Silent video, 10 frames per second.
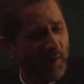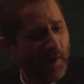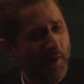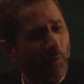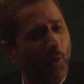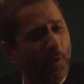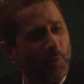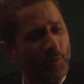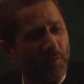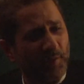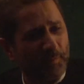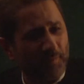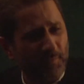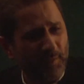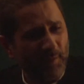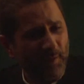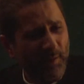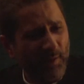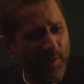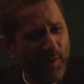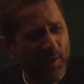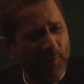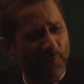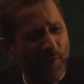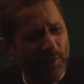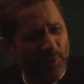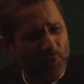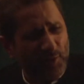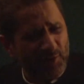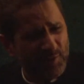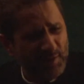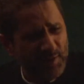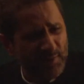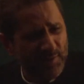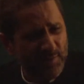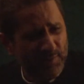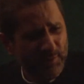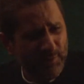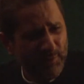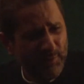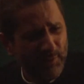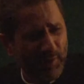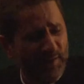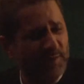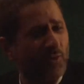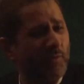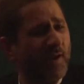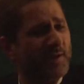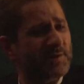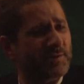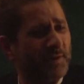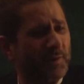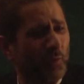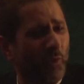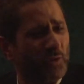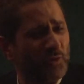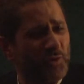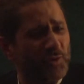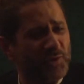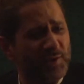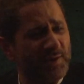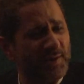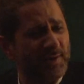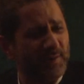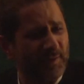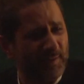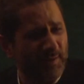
I walked with him and he fell to his knees. I said, oh, Master, what do you see here?